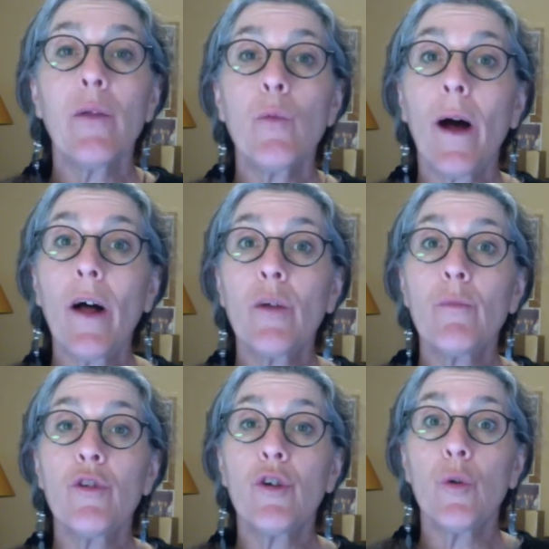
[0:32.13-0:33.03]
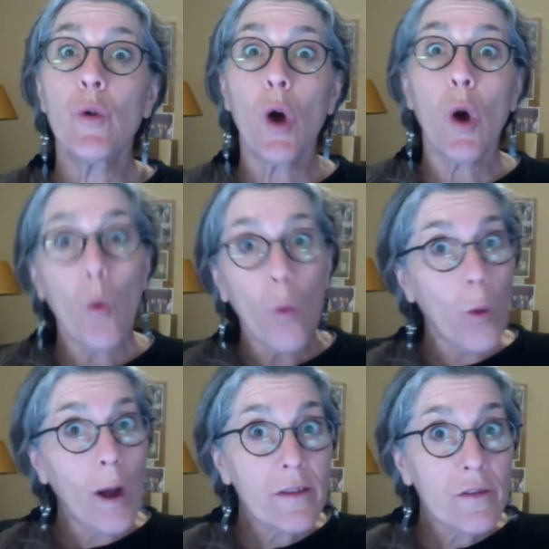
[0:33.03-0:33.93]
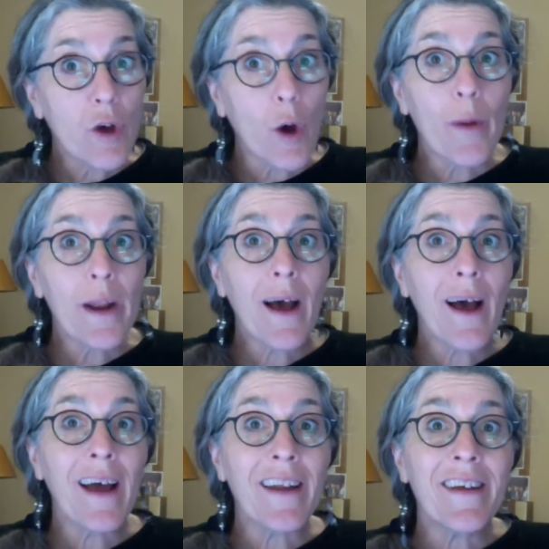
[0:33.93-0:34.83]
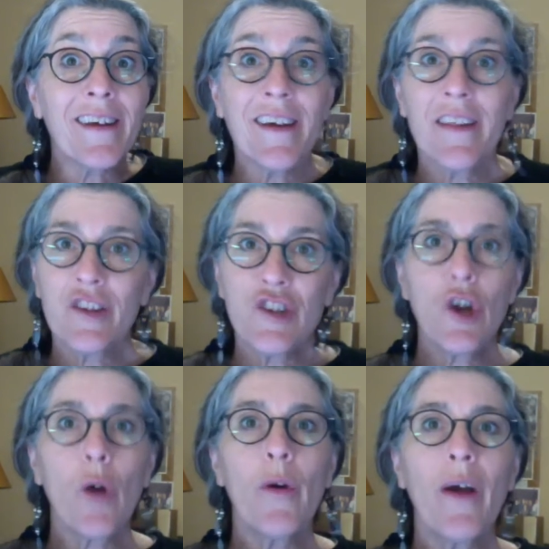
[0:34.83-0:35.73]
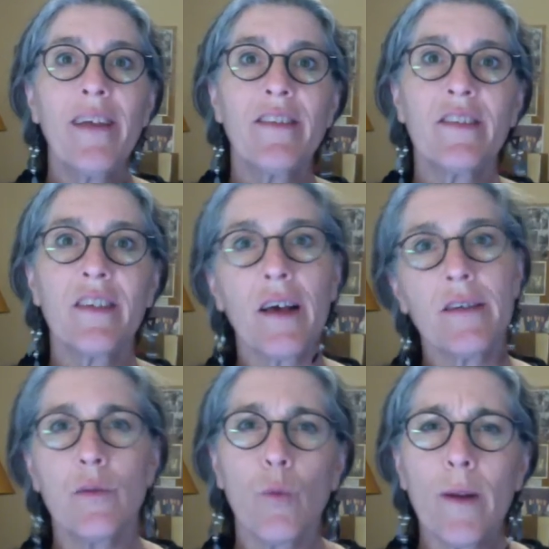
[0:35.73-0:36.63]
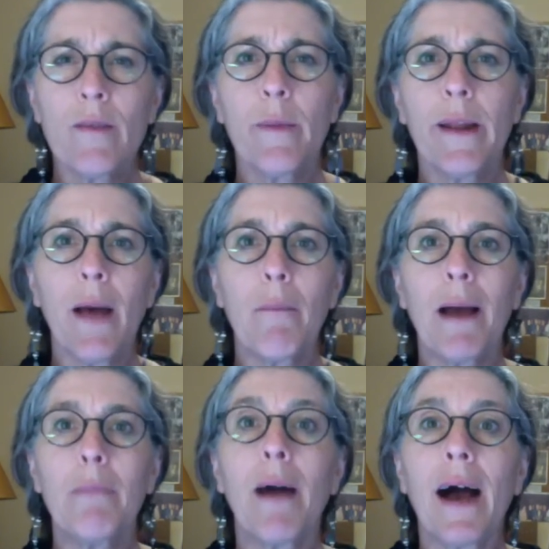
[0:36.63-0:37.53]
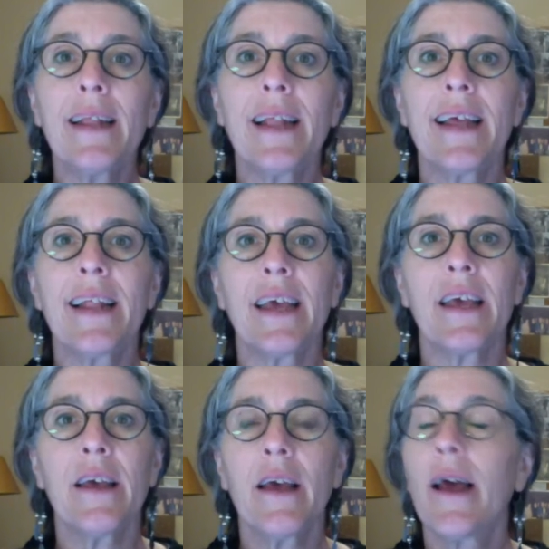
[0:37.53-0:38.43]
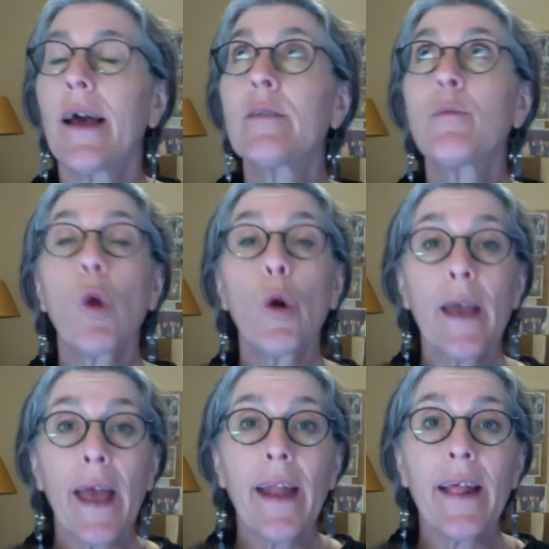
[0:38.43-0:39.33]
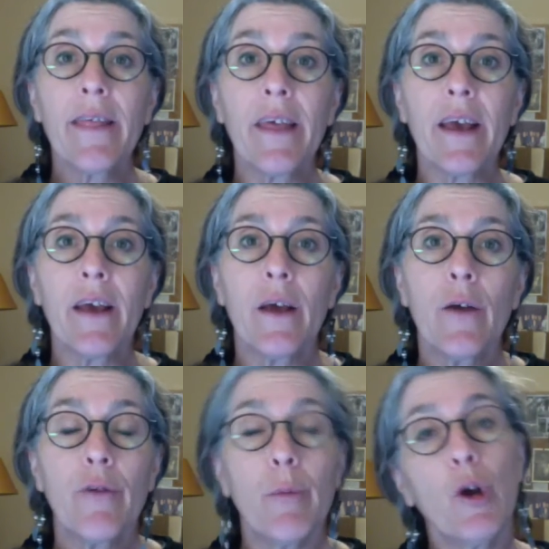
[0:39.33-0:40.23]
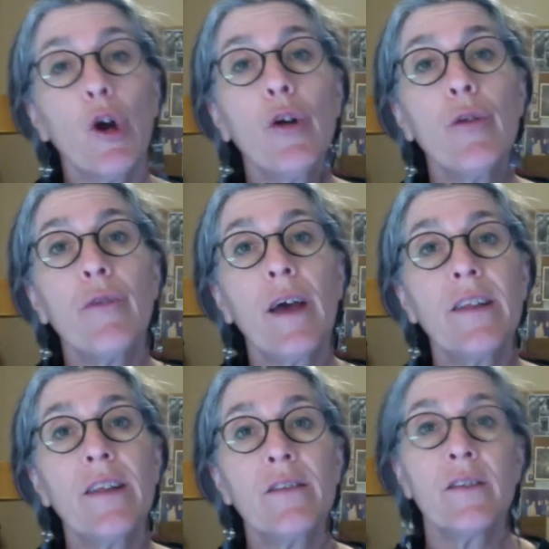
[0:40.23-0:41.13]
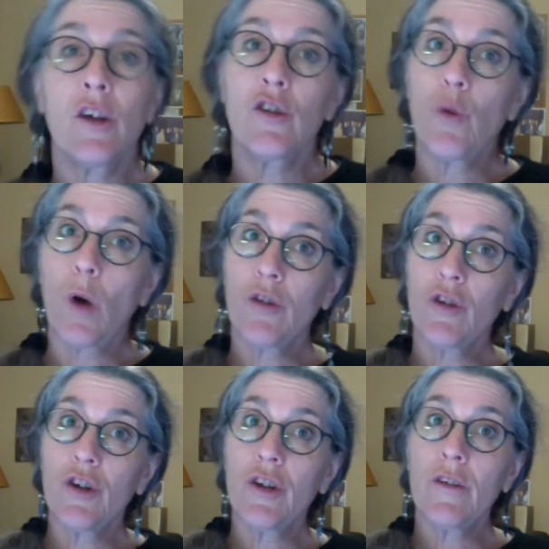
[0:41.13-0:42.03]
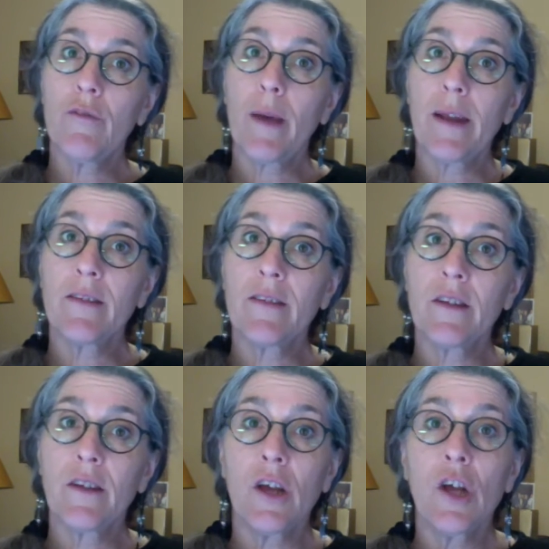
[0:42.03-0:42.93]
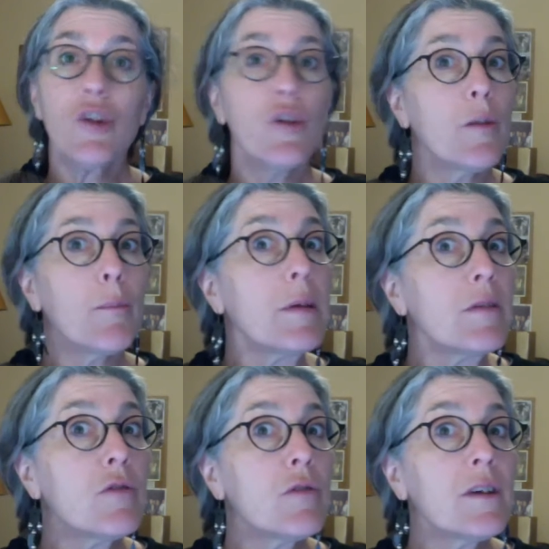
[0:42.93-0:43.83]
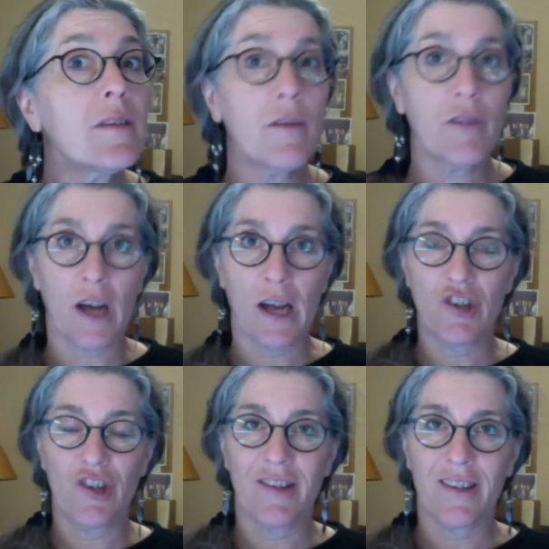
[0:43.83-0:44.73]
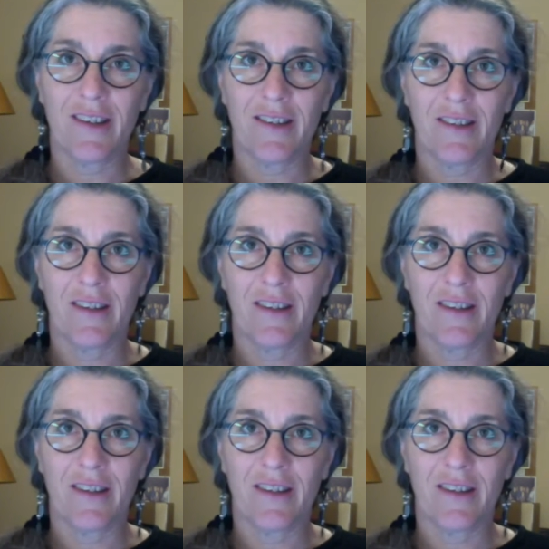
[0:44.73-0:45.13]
welcome to What's Going On, the show where I discuss what's been on my mind lately, exploring anything from current events to alternative medicine to the mysteries of consciousness.